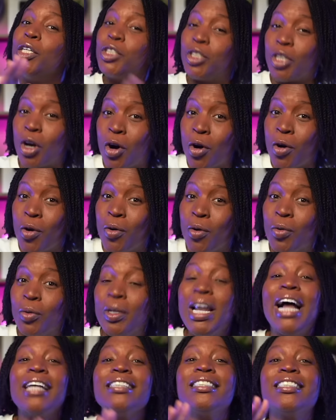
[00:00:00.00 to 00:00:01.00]
So
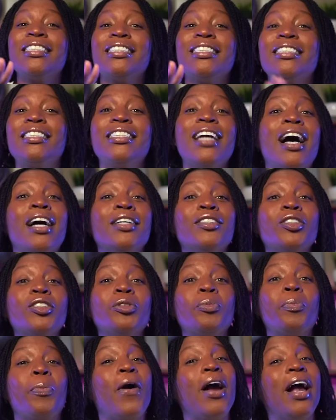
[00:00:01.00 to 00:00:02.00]
let's
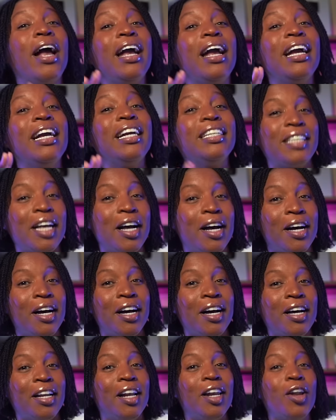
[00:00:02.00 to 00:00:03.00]
just praise
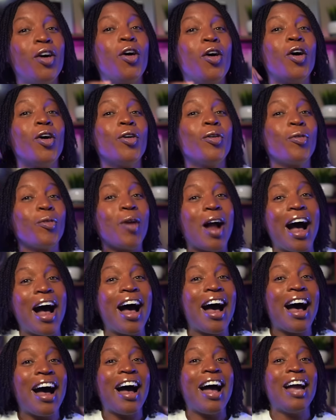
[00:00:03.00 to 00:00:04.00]
the Lord.
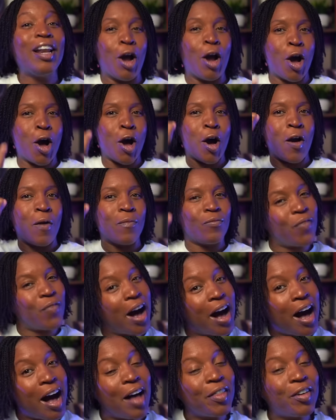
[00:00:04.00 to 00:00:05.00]
Right arm,
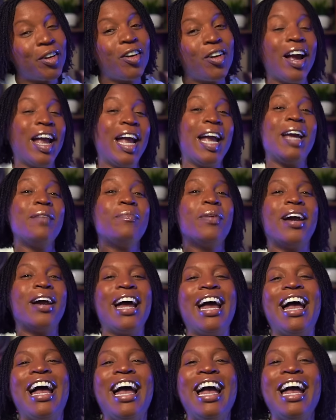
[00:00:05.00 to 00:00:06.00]
Father
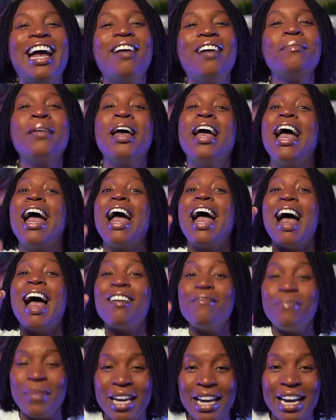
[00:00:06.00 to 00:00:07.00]
Abraham,
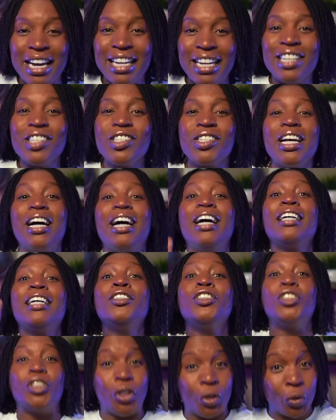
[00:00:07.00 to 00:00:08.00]
have many
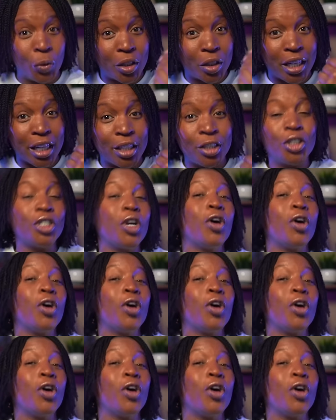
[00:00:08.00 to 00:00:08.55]
sons, you can